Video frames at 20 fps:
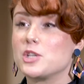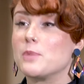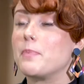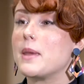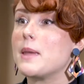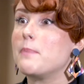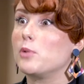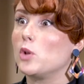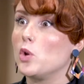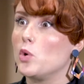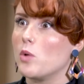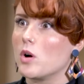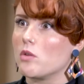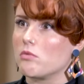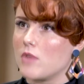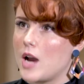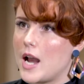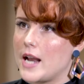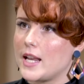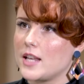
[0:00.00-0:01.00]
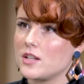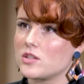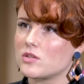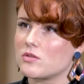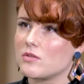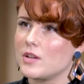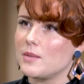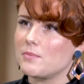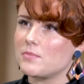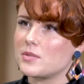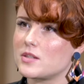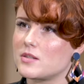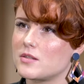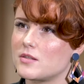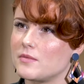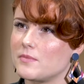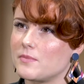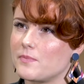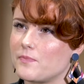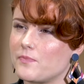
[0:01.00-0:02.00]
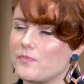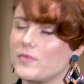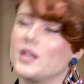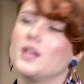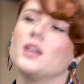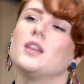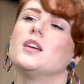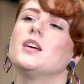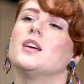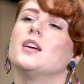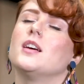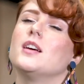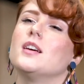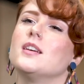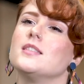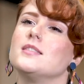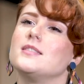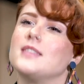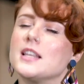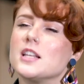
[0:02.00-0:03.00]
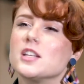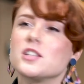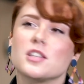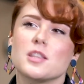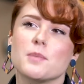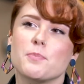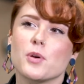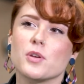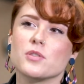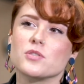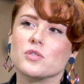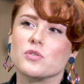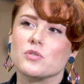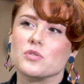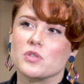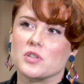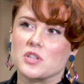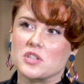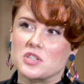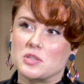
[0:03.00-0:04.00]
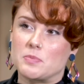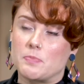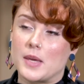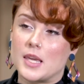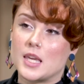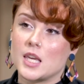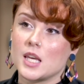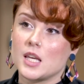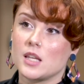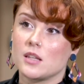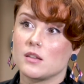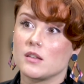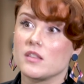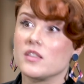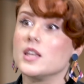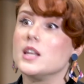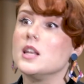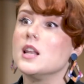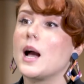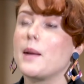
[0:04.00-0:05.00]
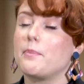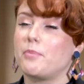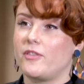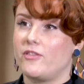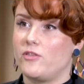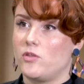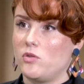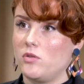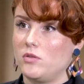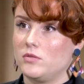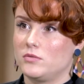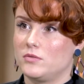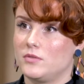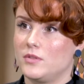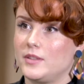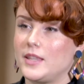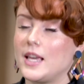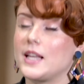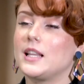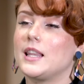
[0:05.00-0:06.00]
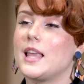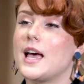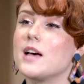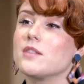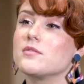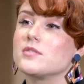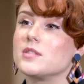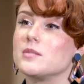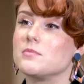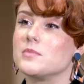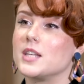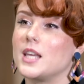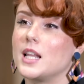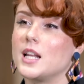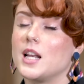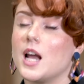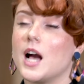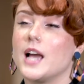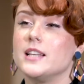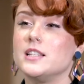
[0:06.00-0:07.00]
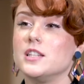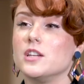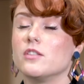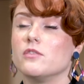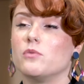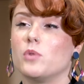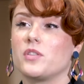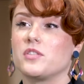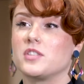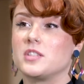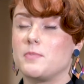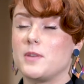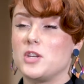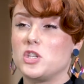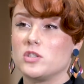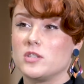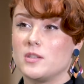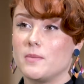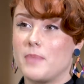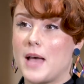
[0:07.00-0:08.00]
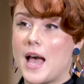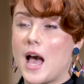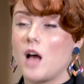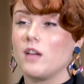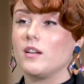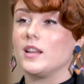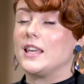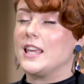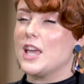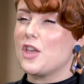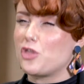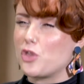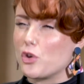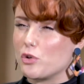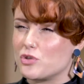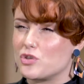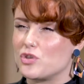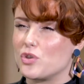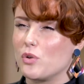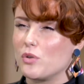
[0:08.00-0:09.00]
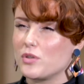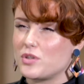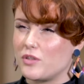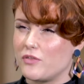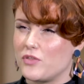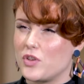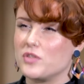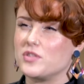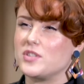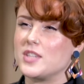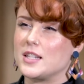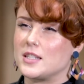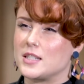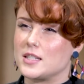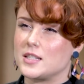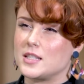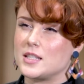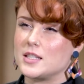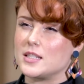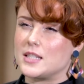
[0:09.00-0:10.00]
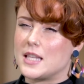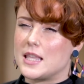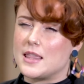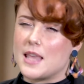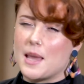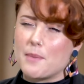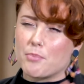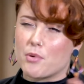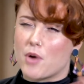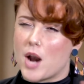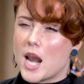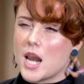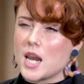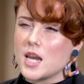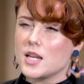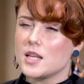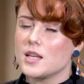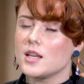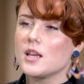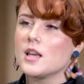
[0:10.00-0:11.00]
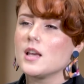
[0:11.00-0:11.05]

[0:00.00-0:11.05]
To people who are writing scripts, send it to the person who's going to speak it the night before. That allows them to get an idea of what the speech is about and get those thoughts of those sentences in their brain,